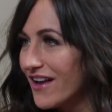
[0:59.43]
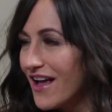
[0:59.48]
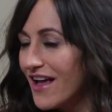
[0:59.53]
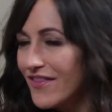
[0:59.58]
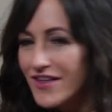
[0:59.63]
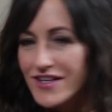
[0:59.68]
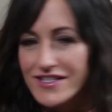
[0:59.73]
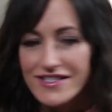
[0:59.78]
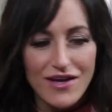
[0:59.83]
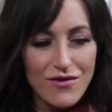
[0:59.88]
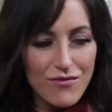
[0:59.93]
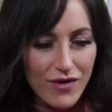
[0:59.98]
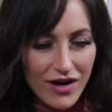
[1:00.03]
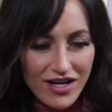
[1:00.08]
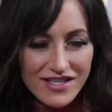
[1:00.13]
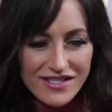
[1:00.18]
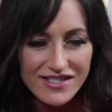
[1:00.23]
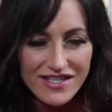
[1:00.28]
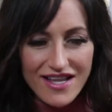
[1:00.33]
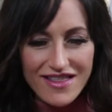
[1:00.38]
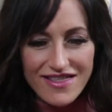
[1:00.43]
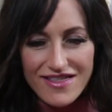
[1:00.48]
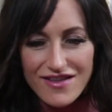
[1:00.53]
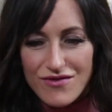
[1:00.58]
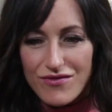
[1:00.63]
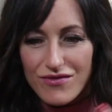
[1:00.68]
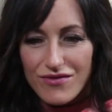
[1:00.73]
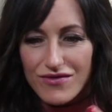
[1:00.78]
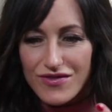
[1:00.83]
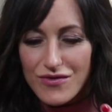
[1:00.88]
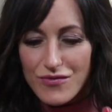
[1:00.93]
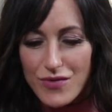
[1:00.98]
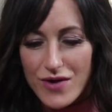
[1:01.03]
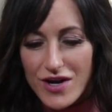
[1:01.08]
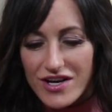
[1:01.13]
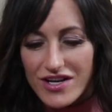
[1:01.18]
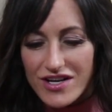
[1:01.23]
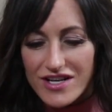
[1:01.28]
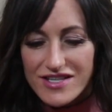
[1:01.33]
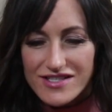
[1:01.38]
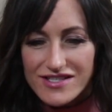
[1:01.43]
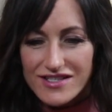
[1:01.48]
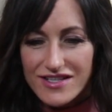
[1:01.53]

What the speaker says: They say, what is like the weirdest